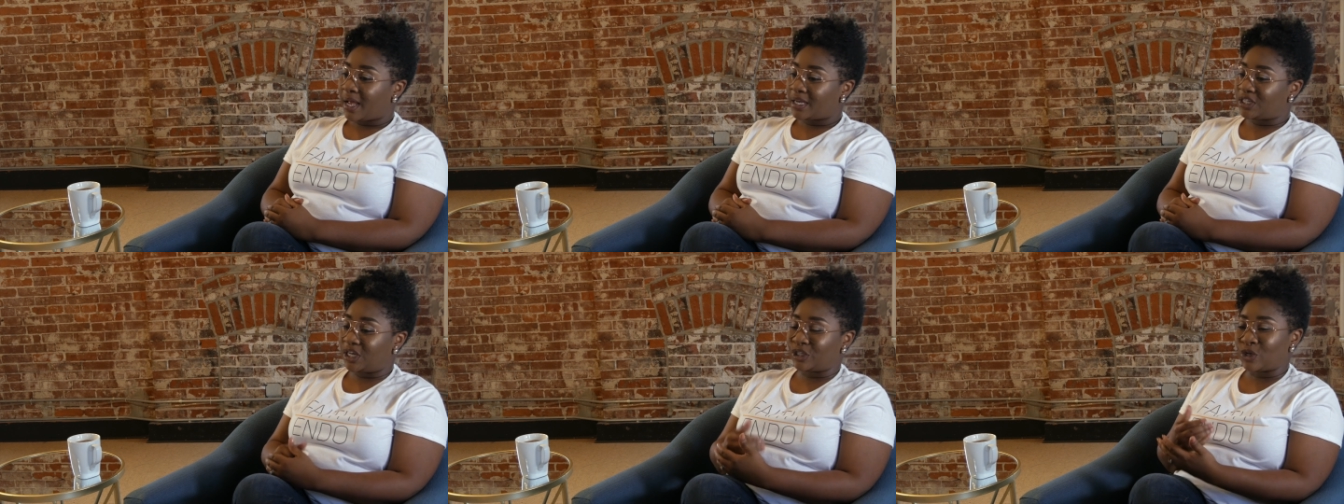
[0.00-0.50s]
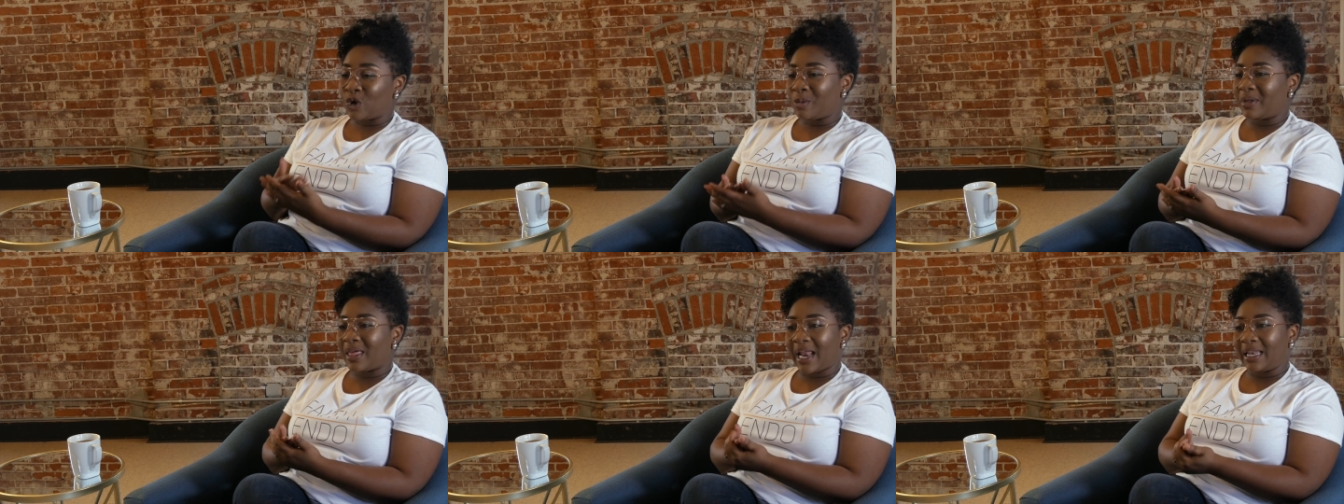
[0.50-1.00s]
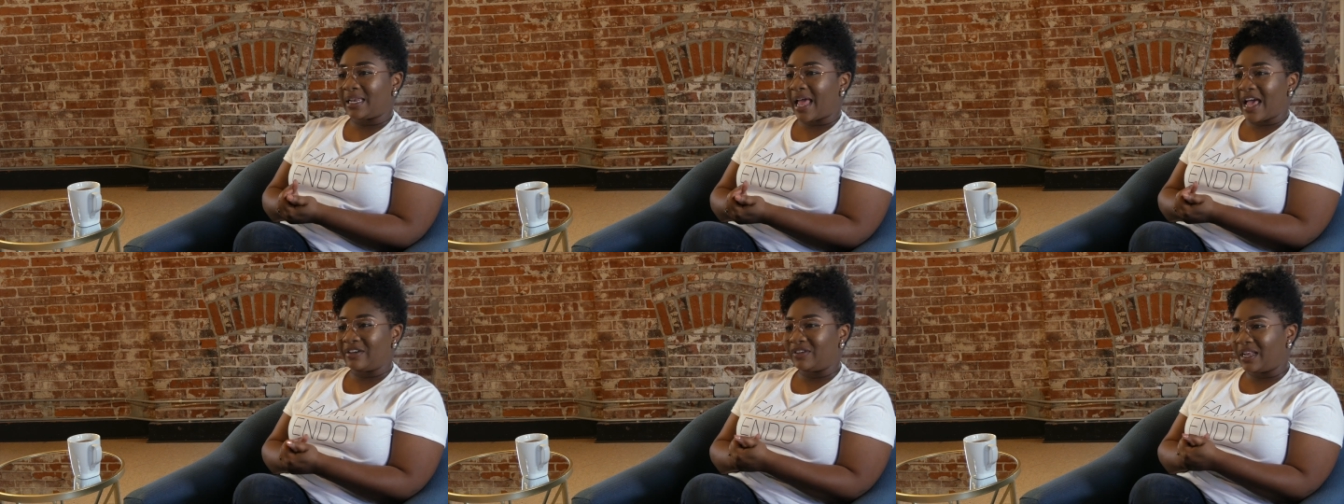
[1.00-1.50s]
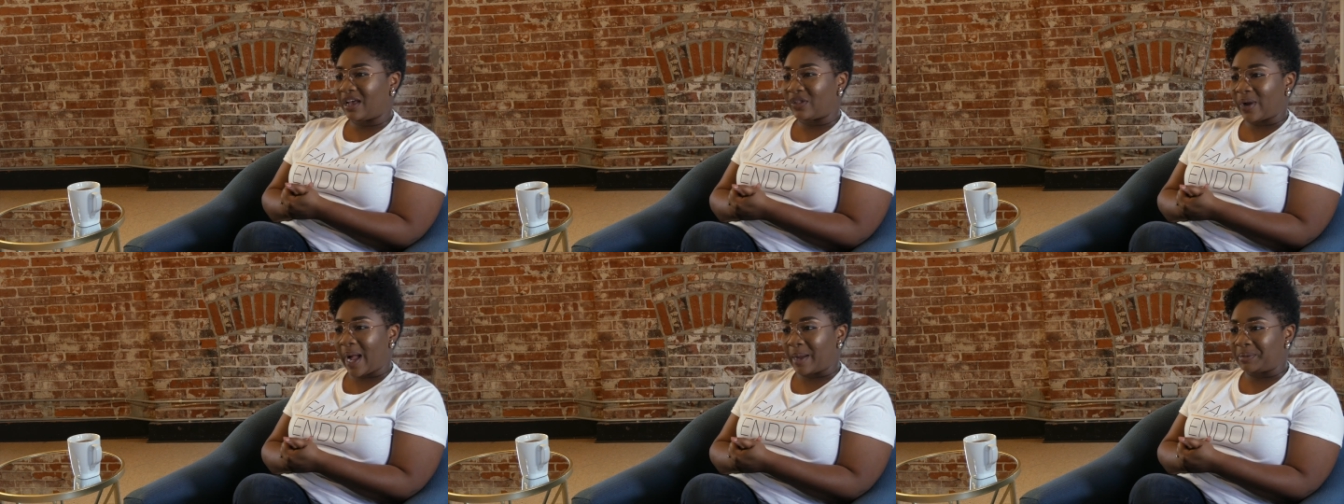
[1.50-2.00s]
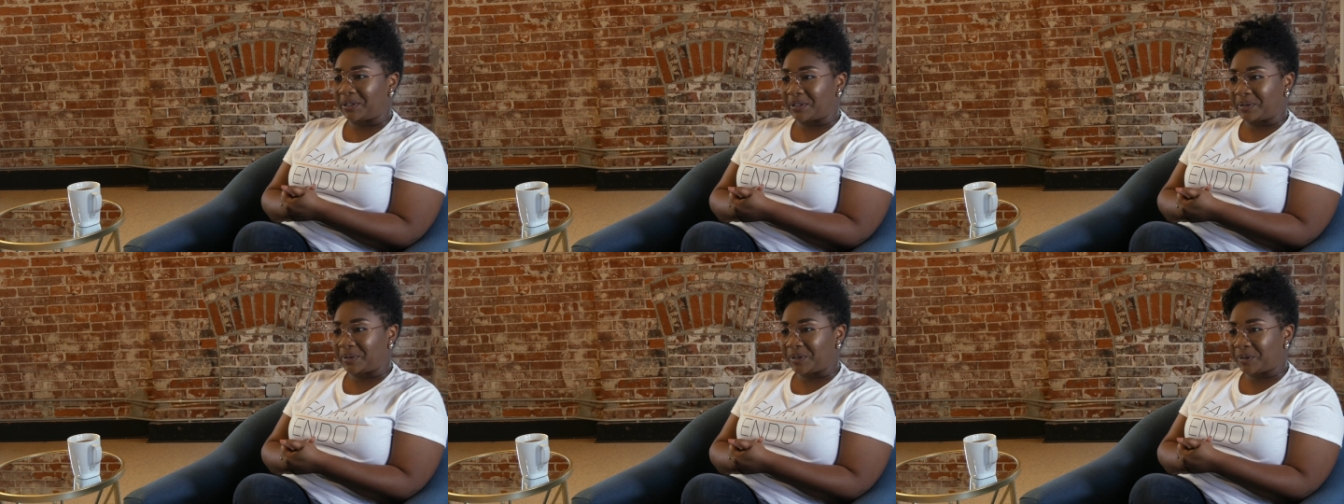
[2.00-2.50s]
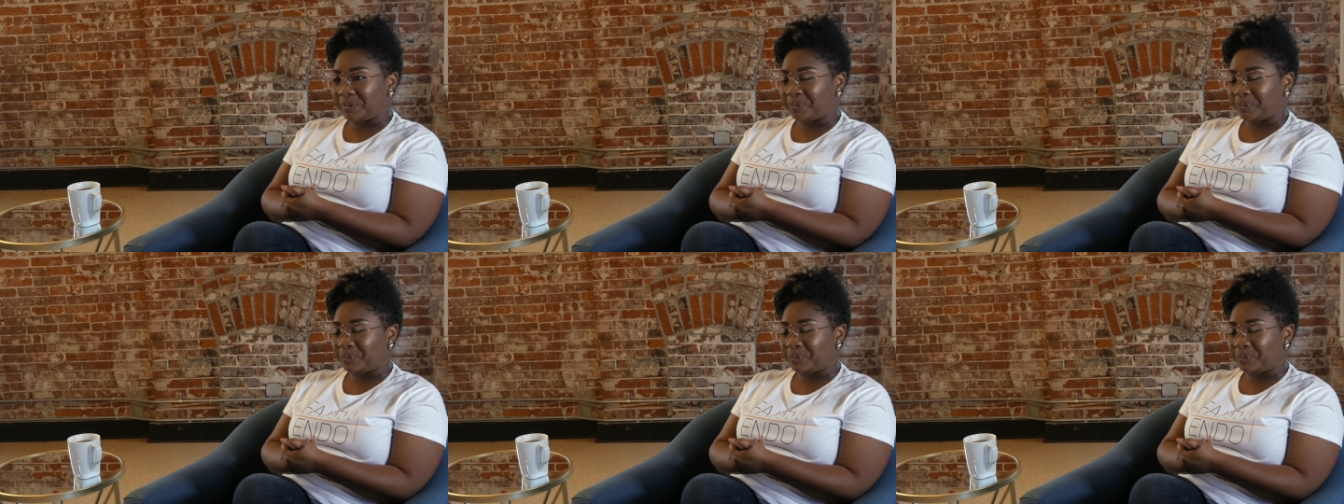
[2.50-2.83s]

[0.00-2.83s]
she had told me that I didn't have any other options.